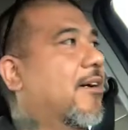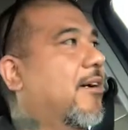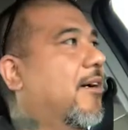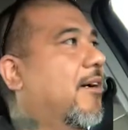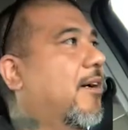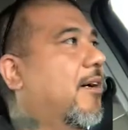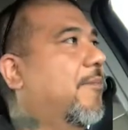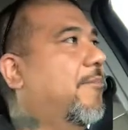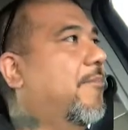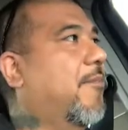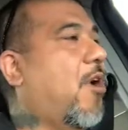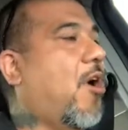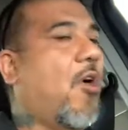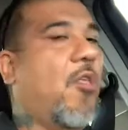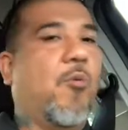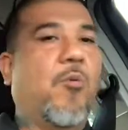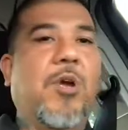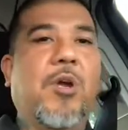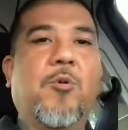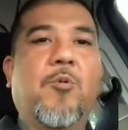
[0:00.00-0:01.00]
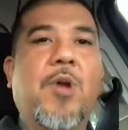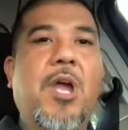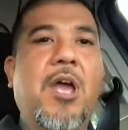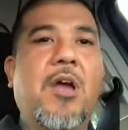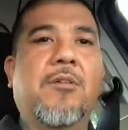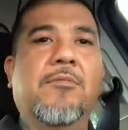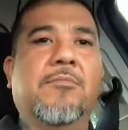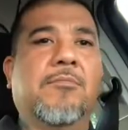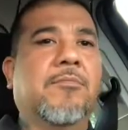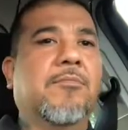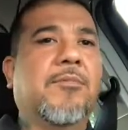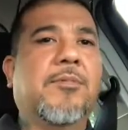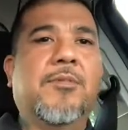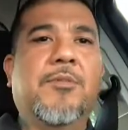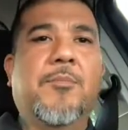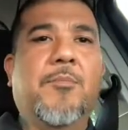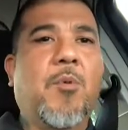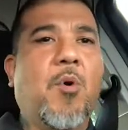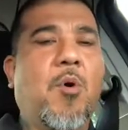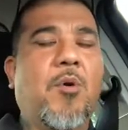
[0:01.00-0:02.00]
Um, all the way around.
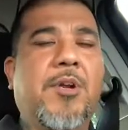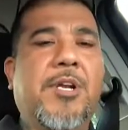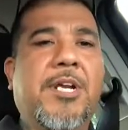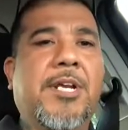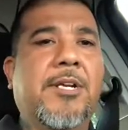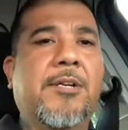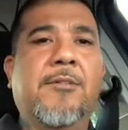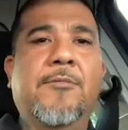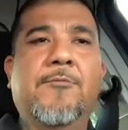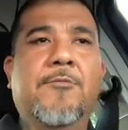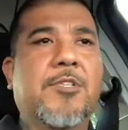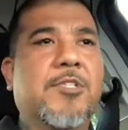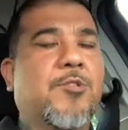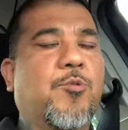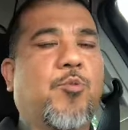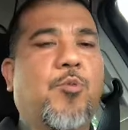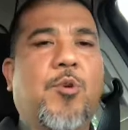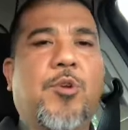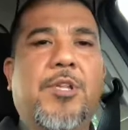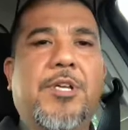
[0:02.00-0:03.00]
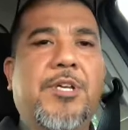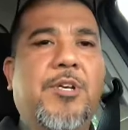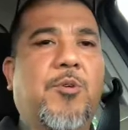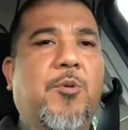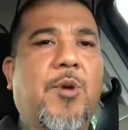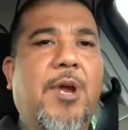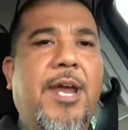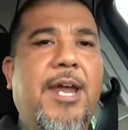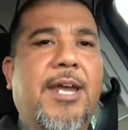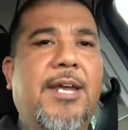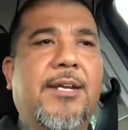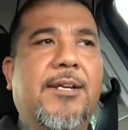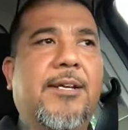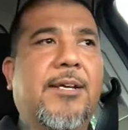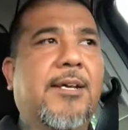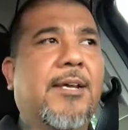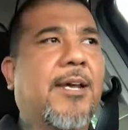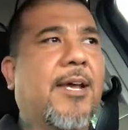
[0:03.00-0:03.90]
The morning was really great.